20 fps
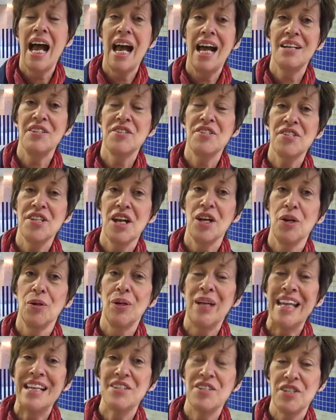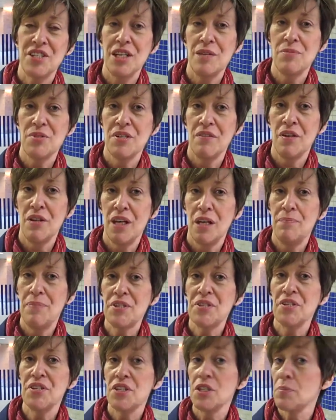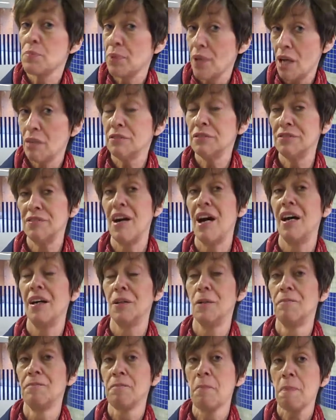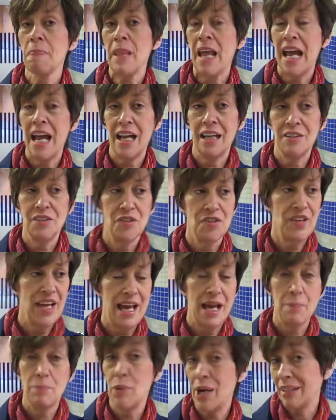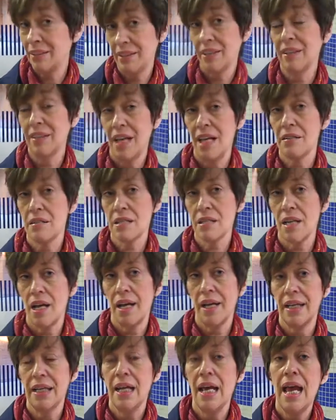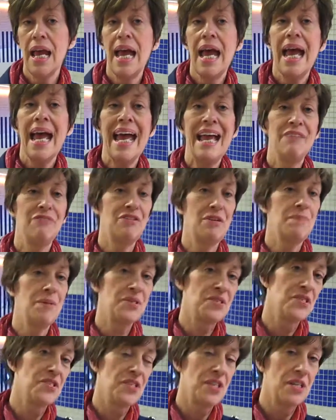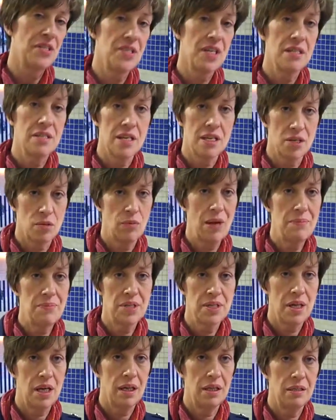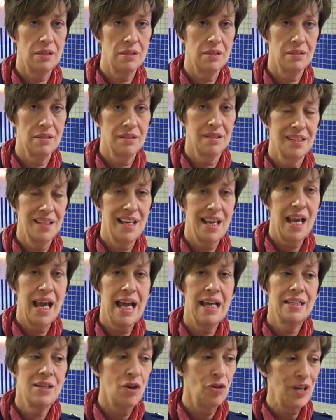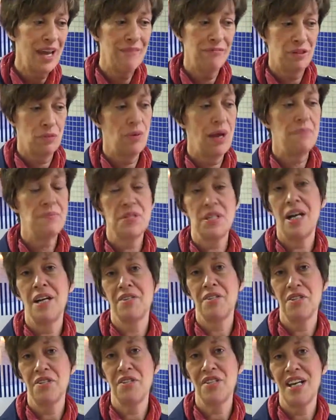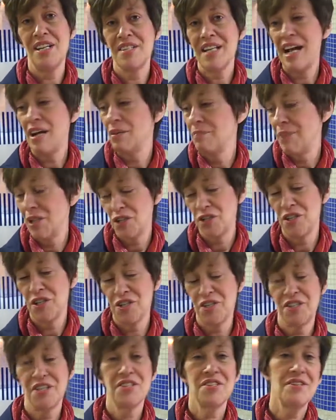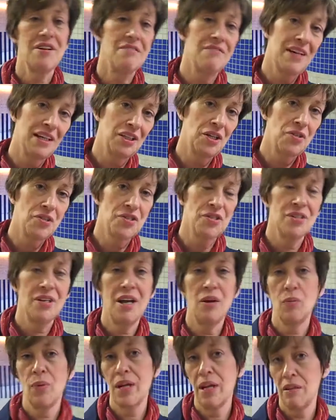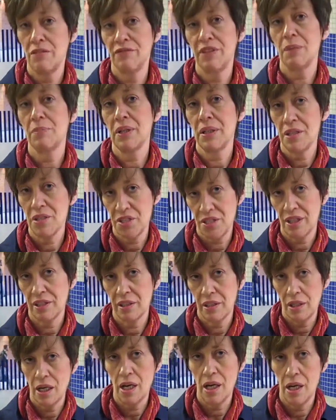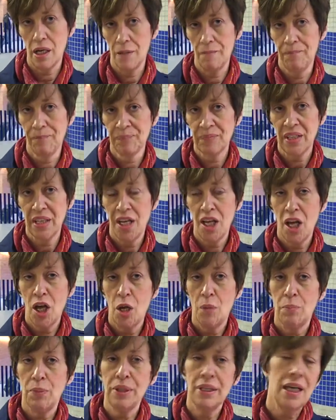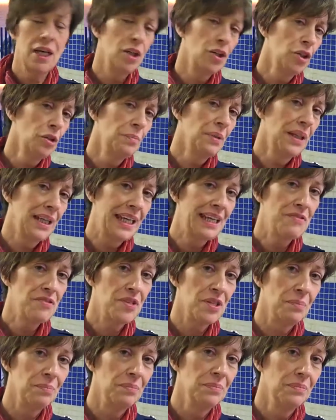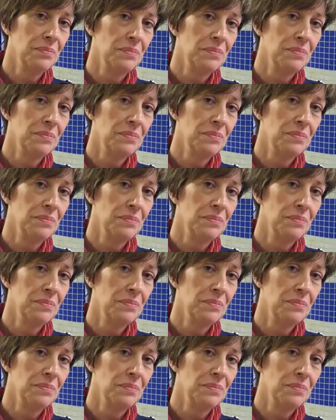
And so in terms of a business's profile and their branding, let's say, every business these days has a website. And on every website it says, our mission is this, our values are that, we are fabulous, da-da-da. But who believes them?